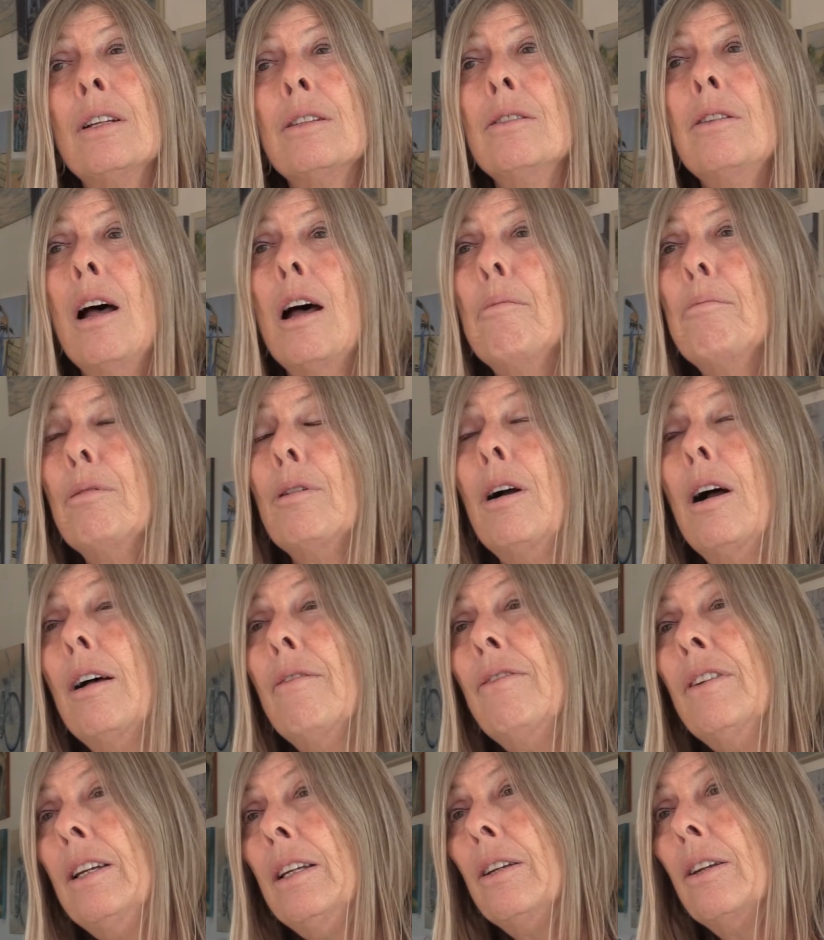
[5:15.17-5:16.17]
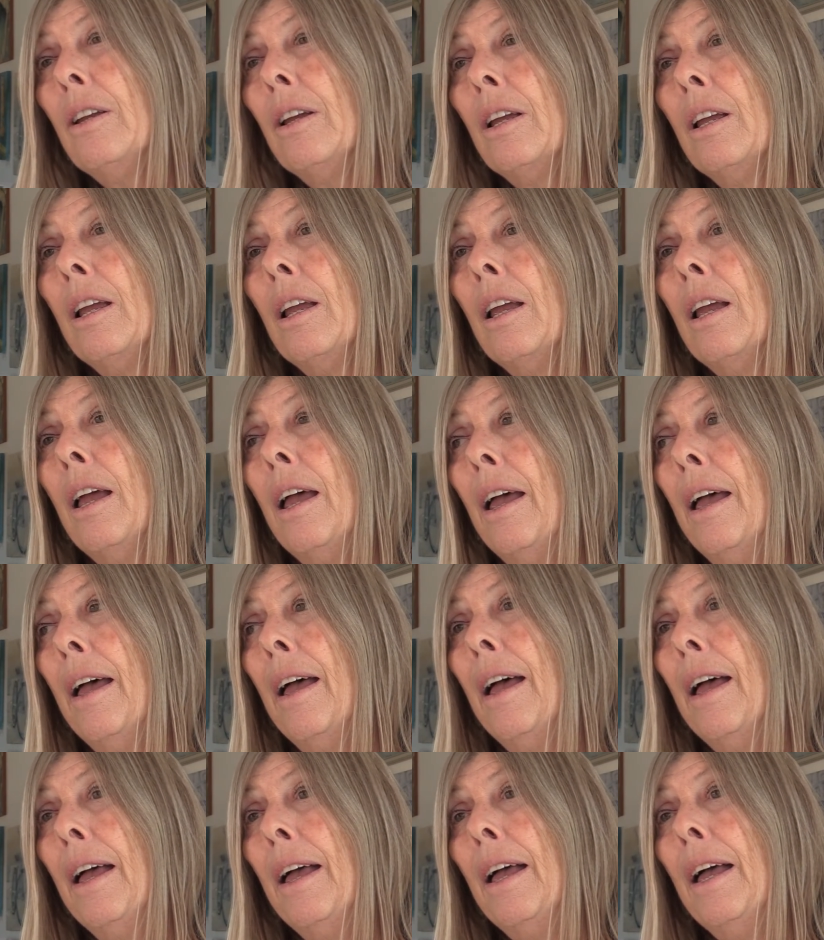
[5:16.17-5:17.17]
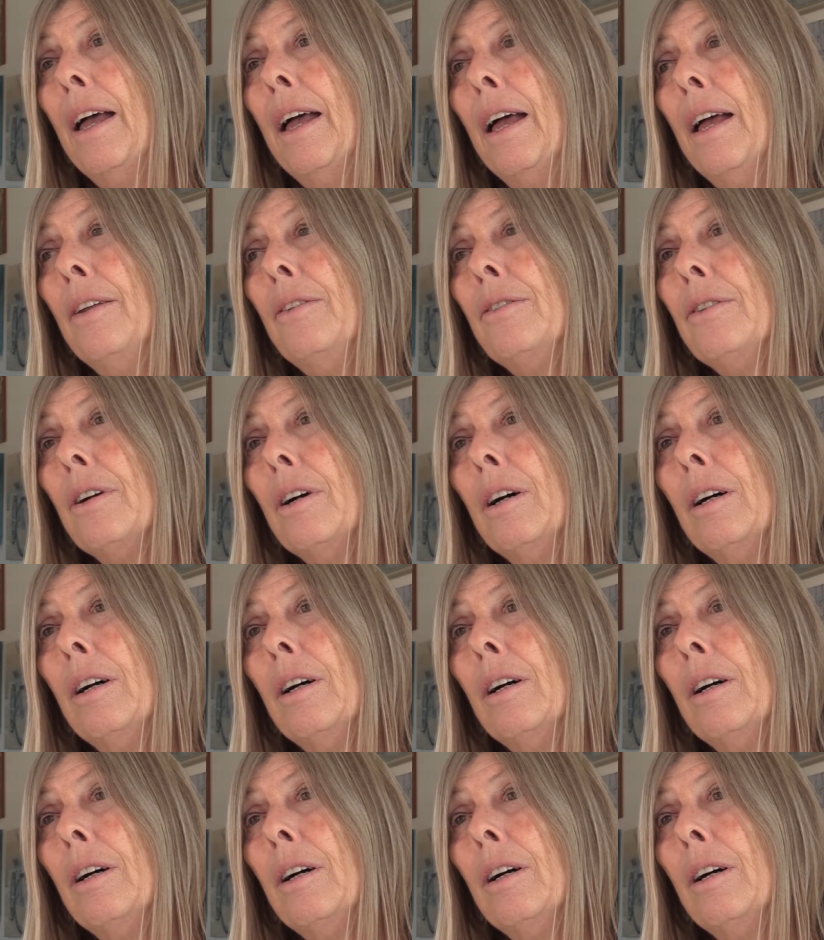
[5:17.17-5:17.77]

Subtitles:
nonprofit. And